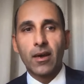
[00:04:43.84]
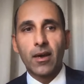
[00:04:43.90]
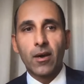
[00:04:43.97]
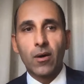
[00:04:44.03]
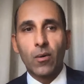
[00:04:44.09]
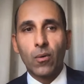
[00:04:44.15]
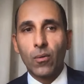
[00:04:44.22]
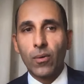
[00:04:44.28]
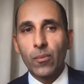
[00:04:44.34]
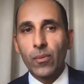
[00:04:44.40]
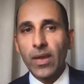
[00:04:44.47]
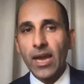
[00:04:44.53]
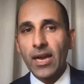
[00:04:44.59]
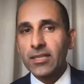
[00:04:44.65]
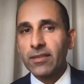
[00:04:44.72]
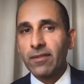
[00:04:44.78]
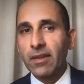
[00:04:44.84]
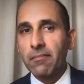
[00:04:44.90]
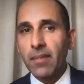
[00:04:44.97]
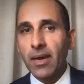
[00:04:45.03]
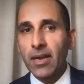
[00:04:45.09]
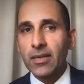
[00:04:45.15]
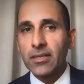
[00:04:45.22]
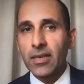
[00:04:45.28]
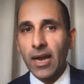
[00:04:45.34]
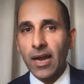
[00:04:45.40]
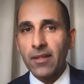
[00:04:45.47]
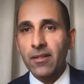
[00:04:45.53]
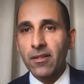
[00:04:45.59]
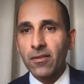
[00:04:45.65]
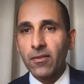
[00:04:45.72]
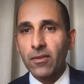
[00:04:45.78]
We actively manage our assets
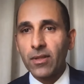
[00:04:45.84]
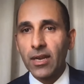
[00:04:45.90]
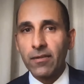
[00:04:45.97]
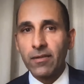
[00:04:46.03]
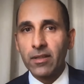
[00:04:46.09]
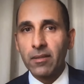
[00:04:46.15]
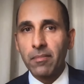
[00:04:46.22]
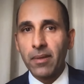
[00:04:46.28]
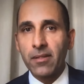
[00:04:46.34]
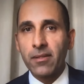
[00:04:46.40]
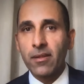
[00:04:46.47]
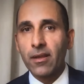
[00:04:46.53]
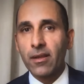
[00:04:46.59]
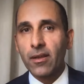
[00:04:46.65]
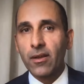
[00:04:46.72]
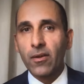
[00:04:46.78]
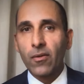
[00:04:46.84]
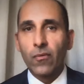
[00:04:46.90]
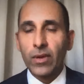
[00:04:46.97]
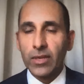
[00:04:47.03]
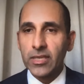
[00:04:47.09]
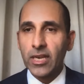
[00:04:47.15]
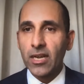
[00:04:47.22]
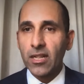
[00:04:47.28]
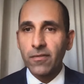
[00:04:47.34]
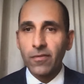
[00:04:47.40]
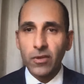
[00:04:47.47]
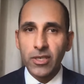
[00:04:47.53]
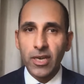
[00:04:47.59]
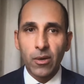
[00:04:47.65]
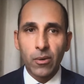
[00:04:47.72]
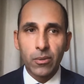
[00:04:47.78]
to deliver the best returns for
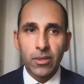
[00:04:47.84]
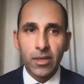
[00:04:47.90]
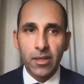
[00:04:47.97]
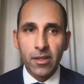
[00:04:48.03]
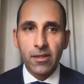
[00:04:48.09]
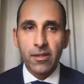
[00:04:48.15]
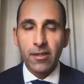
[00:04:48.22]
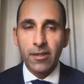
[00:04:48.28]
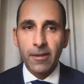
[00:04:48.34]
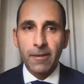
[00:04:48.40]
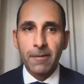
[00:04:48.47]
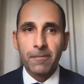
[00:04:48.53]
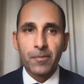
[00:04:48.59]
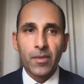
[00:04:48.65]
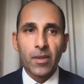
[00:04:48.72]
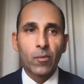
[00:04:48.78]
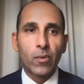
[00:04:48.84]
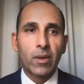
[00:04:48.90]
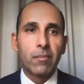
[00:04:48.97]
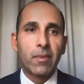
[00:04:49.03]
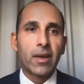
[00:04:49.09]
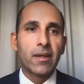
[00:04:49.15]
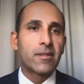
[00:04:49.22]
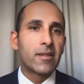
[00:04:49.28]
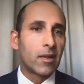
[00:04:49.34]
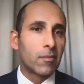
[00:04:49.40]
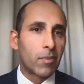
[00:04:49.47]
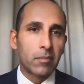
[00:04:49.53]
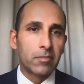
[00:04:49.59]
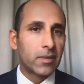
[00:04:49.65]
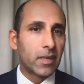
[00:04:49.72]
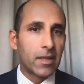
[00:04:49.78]
shareholders. We may sell
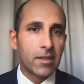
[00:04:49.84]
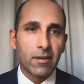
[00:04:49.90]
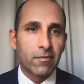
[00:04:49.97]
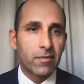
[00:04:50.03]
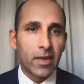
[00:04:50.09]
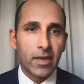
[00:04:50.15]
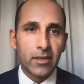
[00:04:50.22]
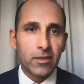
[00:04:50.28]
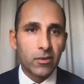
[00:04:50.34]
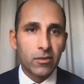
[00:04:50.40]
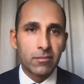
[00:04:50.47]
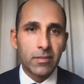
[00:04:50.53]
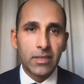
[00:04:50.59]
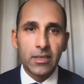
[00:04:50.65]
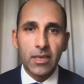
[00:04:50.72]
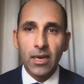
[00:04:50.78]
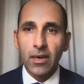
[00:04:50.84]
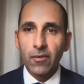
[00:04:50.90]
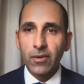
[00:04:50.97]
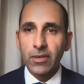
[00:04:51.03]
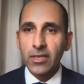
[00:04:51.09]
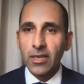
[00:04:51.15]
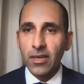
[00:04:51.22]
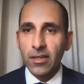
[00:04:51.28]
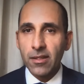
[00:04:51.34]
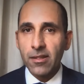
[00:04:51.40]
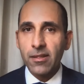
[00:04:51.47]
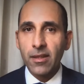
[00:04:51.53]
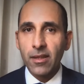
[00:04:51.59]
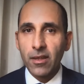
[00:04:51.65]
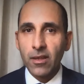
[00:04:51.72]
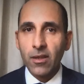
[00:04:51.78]
properties if they don't meet our returns
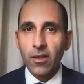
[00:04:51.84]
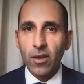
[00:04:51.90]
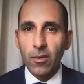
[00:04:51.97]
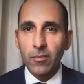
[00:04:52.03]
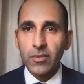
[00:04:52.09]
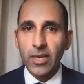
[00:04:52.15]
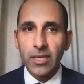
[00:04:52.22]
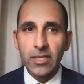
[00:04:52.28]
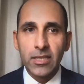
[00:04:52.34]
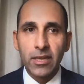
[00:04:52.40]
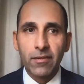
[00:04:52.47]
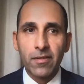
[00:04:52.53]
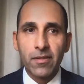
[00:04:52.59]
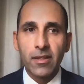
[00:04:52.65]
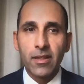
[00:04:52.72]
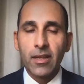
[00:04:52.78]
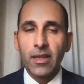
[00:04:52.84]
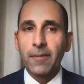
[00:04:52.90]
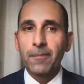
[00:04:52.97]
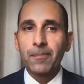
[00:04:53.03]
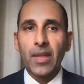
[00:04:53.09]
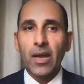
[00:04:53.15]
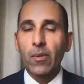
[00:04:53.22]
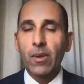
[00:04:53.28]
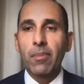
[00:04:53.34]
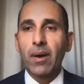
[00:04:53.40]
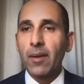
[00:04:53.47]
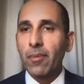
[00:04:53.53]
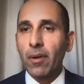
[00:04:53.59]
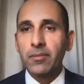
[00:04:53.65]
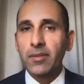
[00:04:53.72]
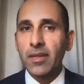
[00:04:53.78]
objectives, and we buy
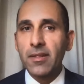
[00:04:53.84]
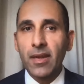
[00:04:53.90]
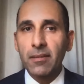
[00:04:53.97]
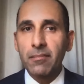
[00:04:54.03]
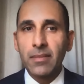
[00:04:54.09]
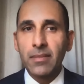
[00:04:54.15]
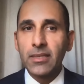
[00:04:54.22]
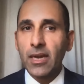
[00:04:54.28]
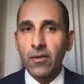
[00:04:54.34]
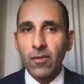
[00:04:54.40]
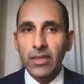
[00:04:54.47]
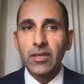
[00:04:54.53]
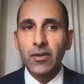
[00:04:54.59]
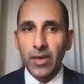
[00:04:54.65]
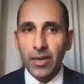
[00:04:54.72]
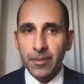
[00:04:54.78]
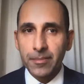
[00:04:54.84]
properties that meet our criteria.